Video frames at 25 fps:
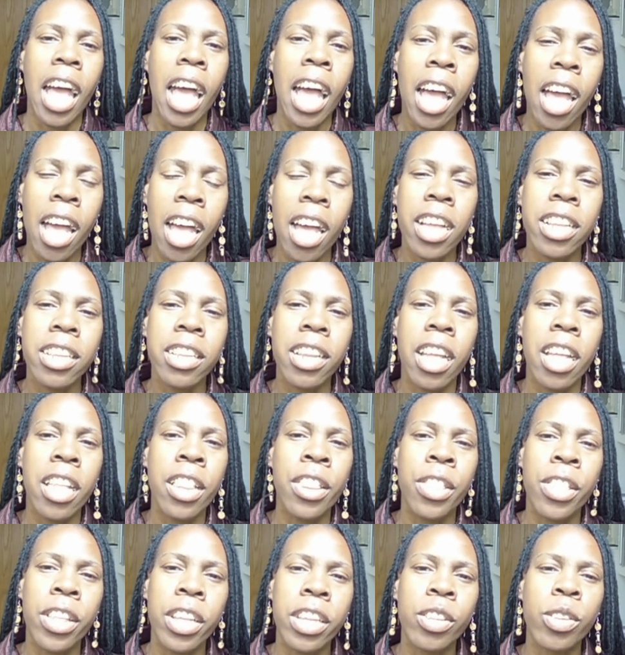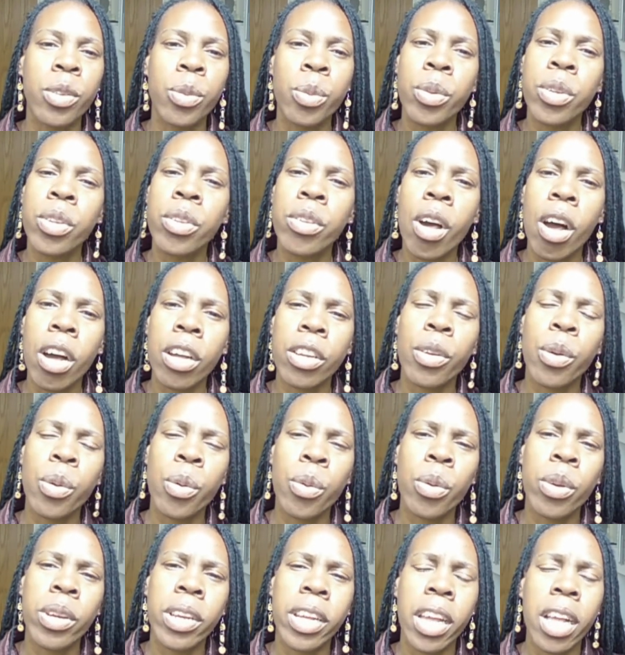And this would
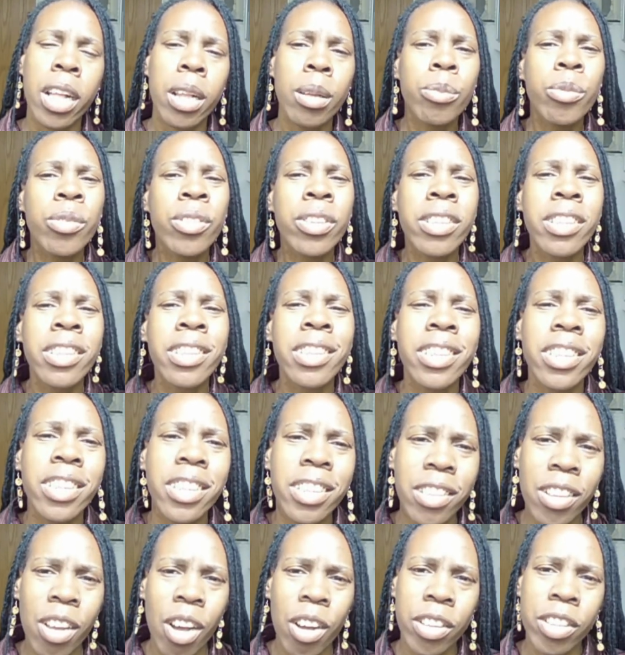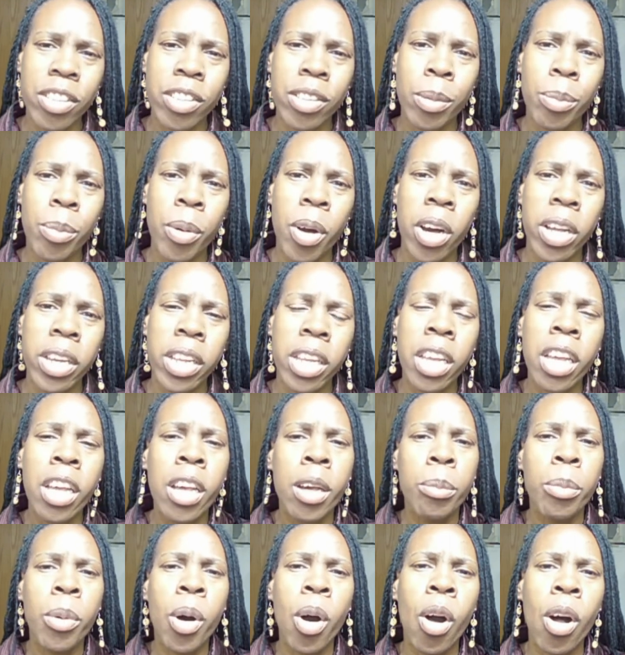not only help to detox the body,
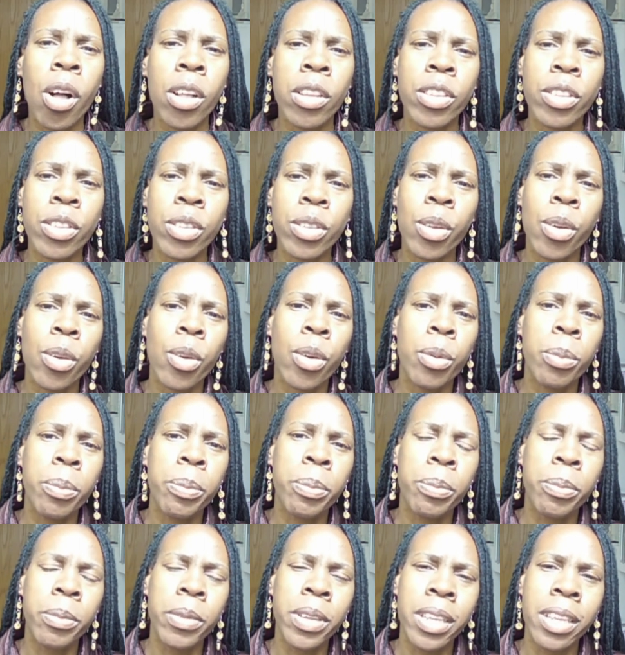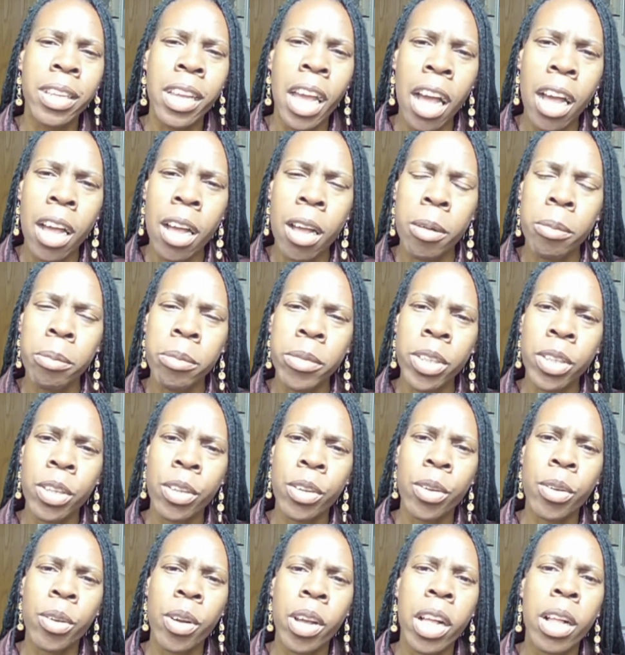but also
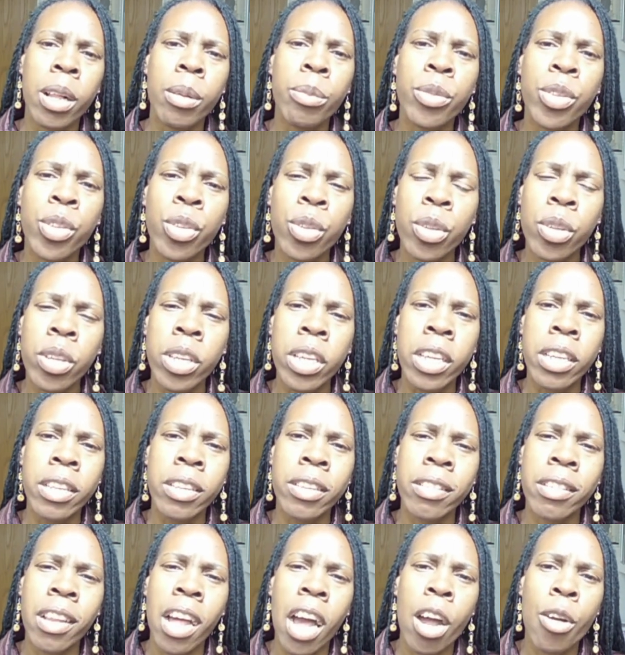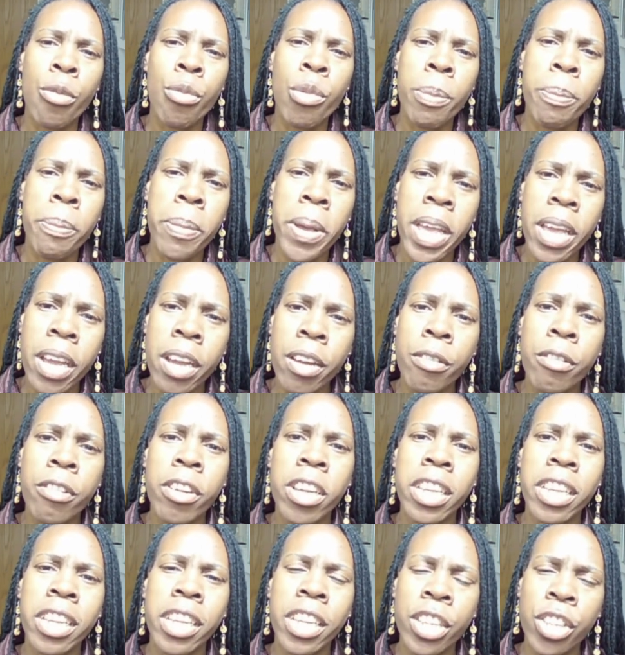you know, help to start
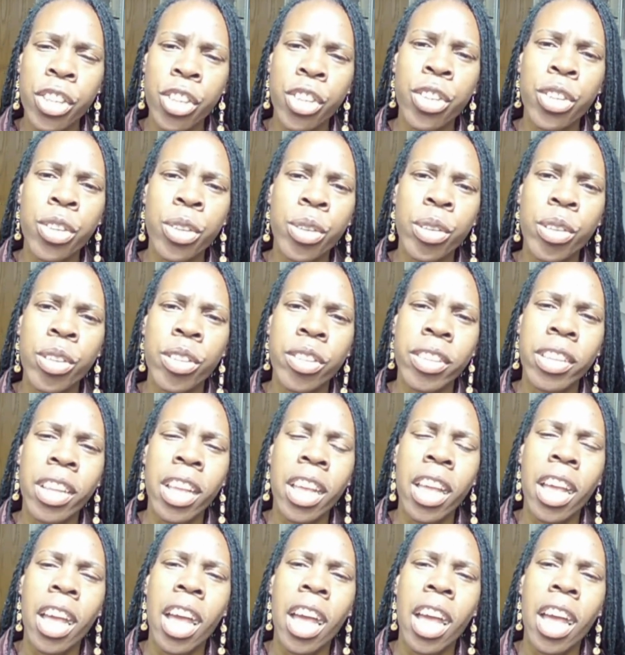repairing issues